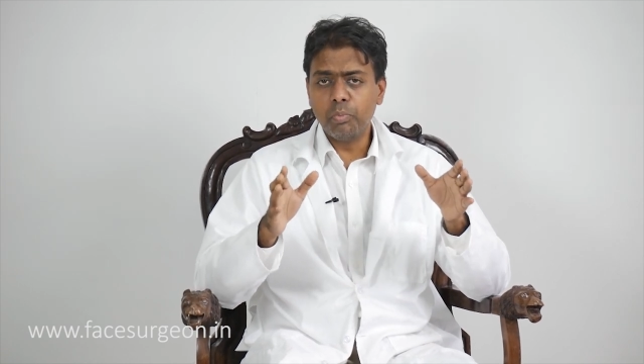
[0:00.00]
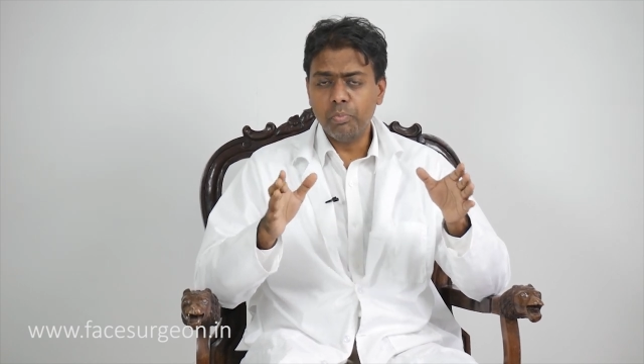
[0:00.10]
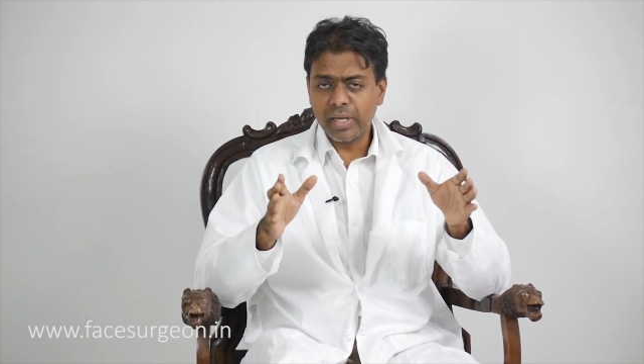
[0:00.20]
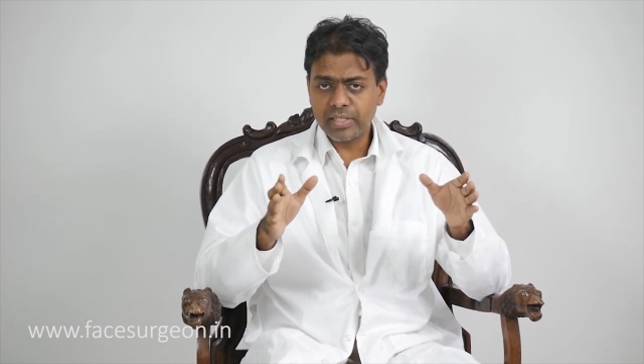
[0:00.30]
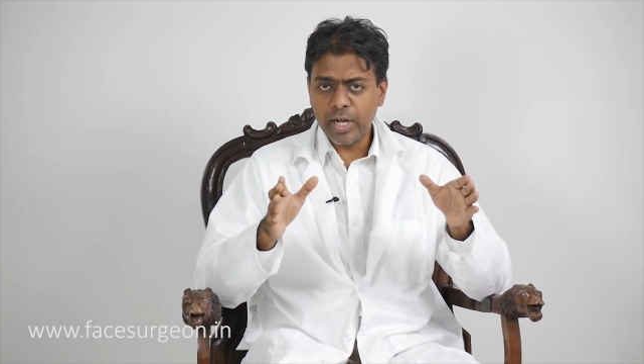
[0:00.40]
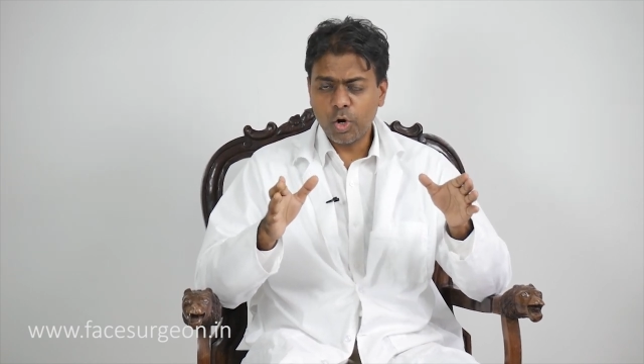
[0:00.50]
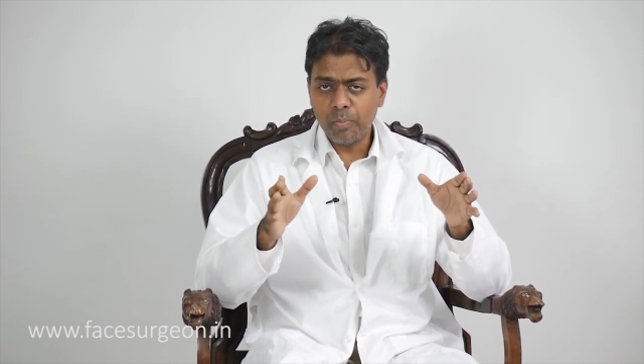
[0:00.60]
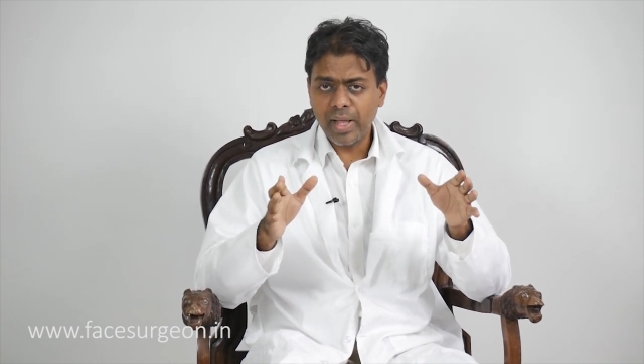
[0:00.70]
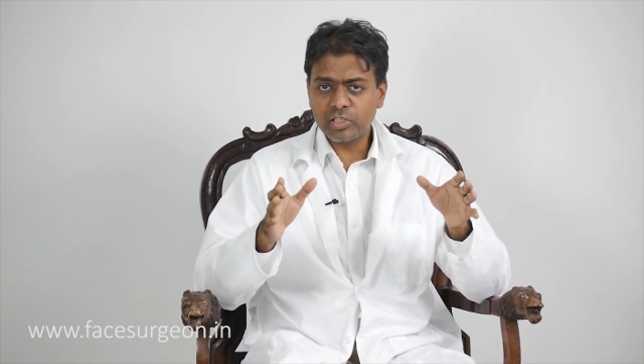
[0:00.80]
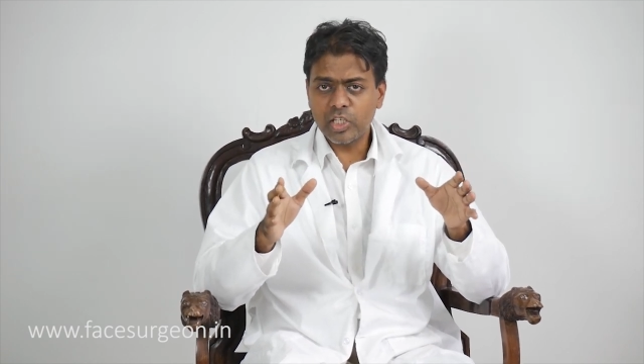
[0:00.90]
take-home
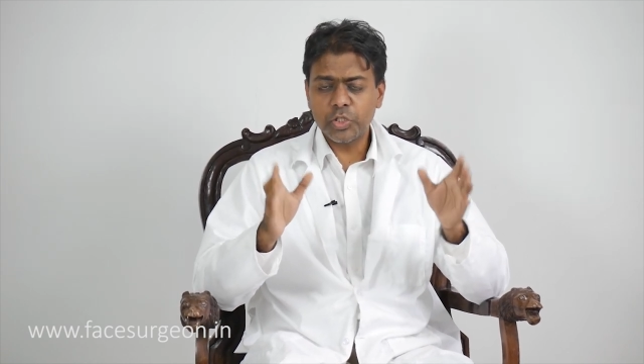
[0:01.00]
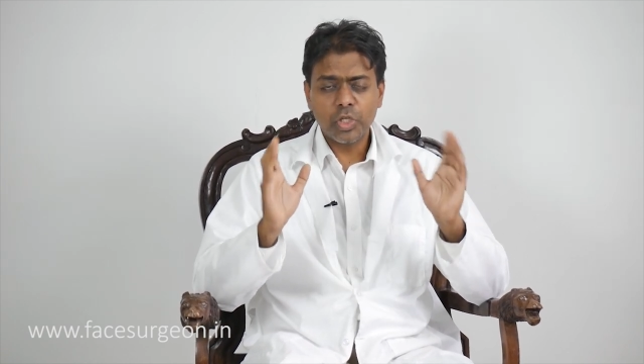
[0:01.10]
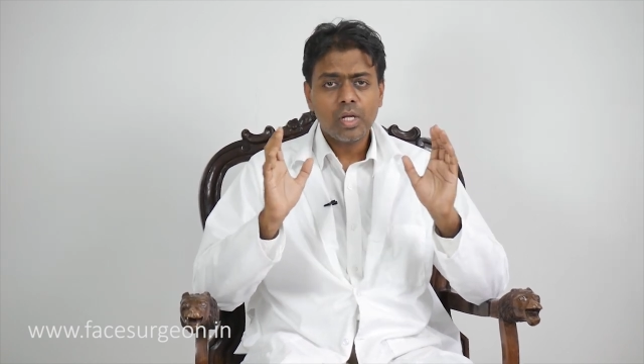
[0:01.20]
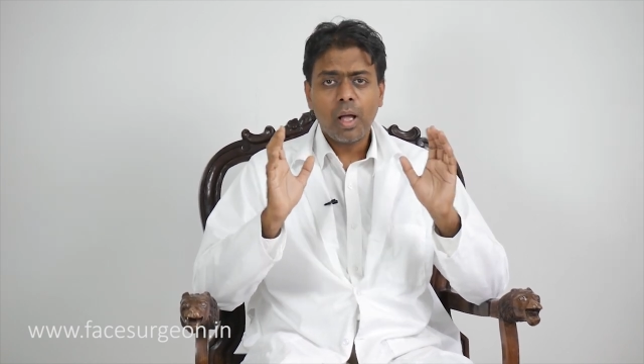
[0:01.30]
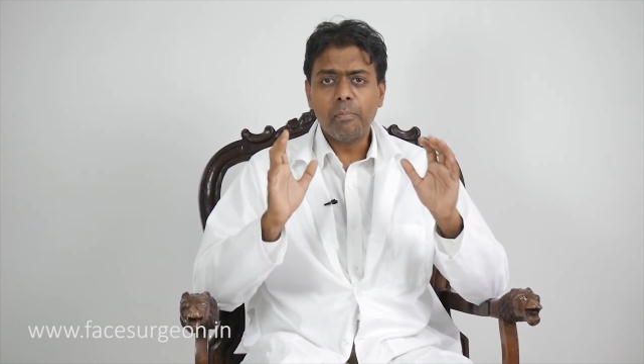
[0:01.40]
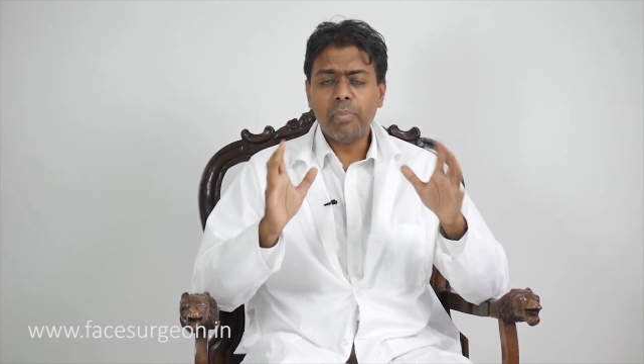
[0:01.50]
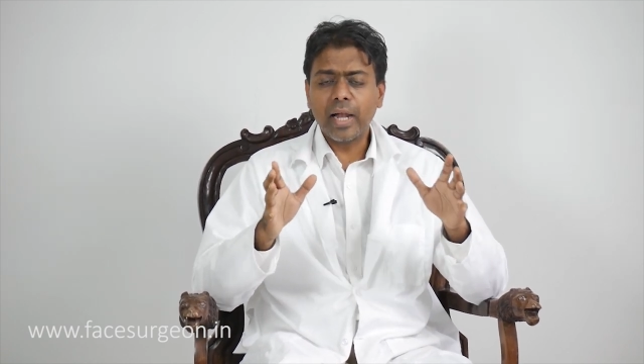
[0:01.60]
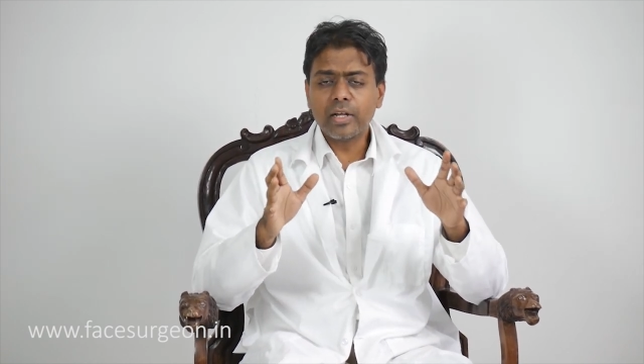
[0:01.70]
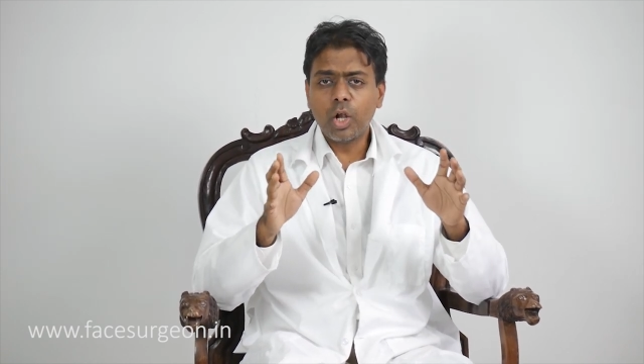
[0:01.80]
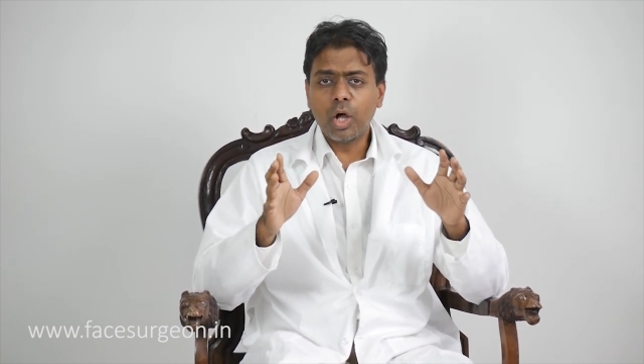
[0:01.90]
message, blood
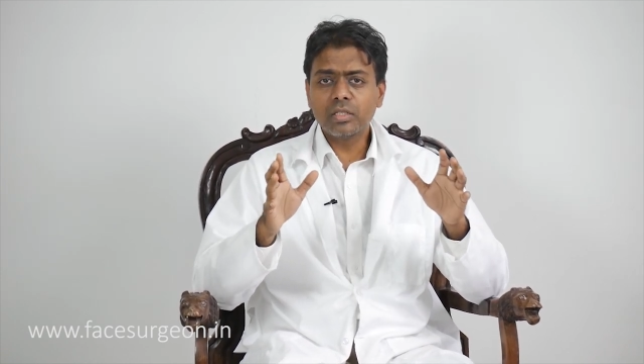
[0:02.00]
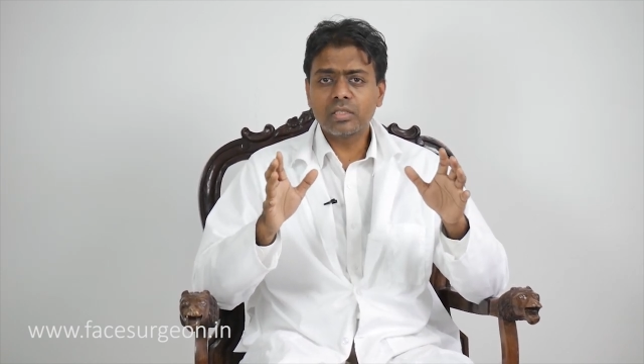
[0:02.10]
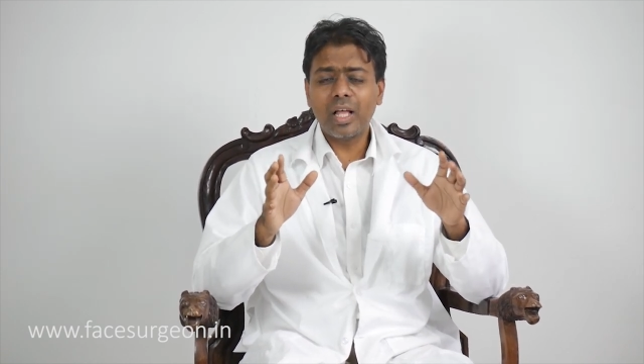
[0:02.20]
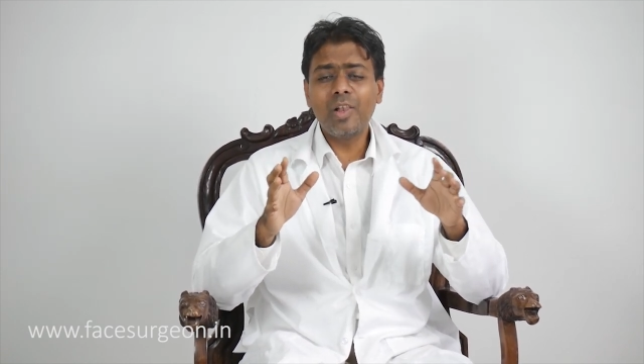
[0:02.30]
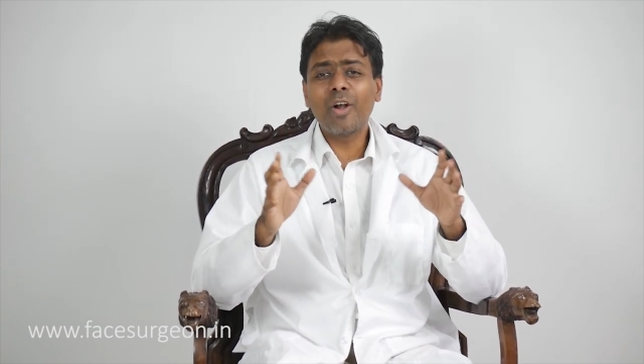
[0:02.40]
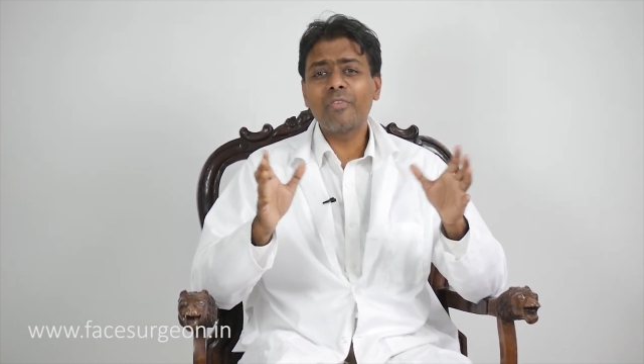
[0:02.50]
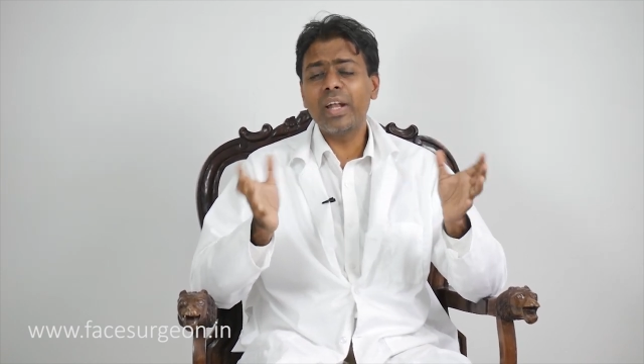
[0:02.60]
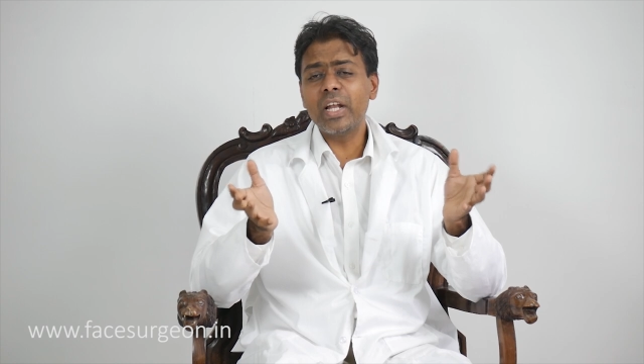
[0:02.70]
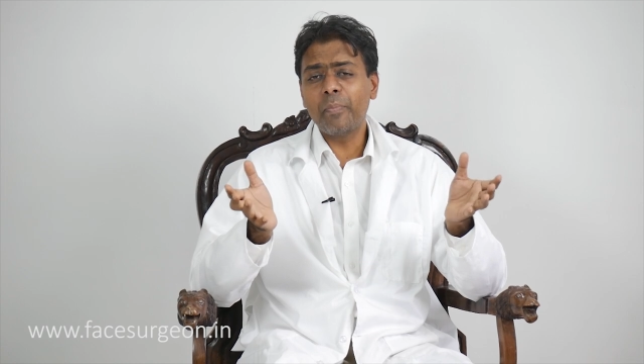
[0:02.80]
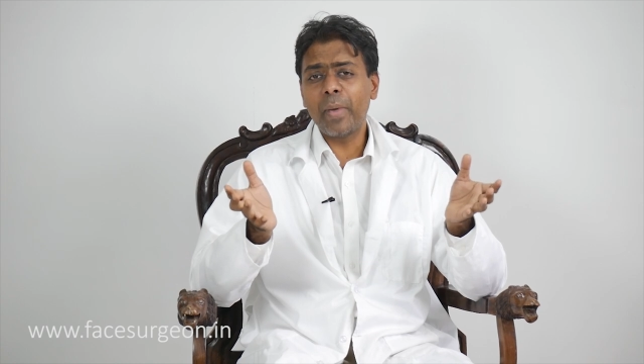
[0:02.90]
loss. A lot of Indian
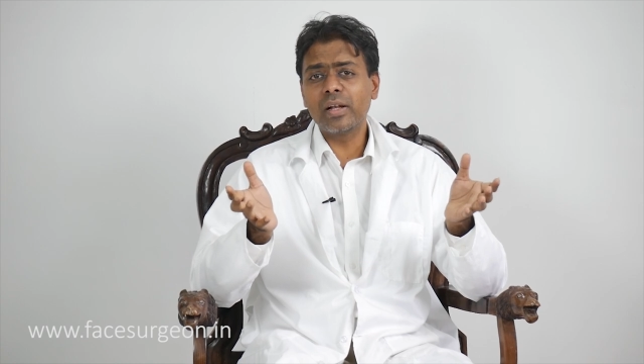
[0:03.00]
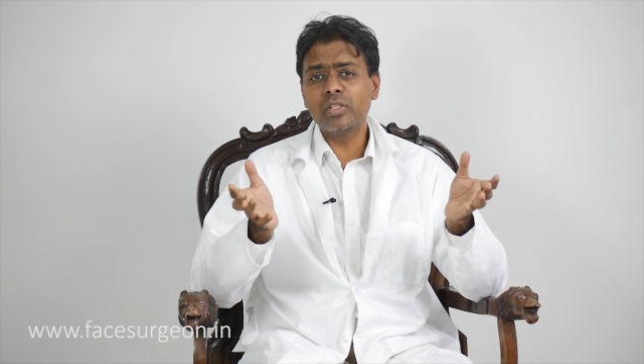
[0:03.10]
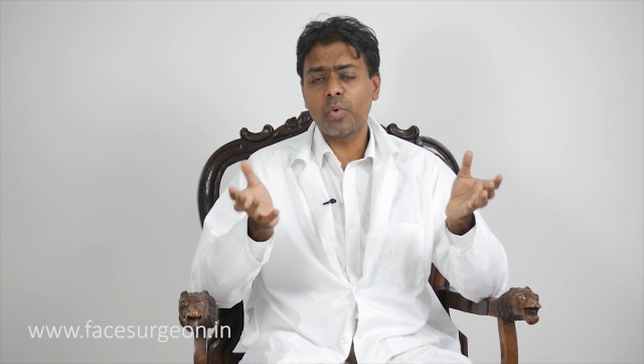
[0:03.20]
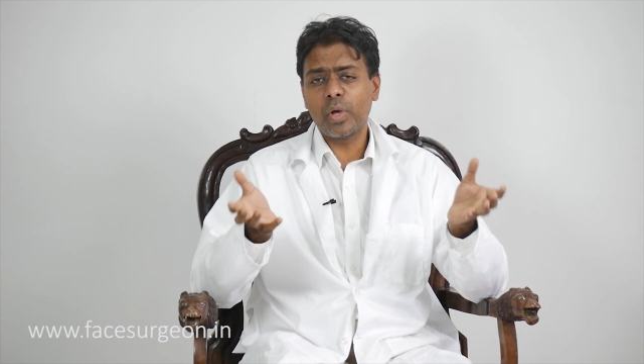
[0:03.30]
parents are worried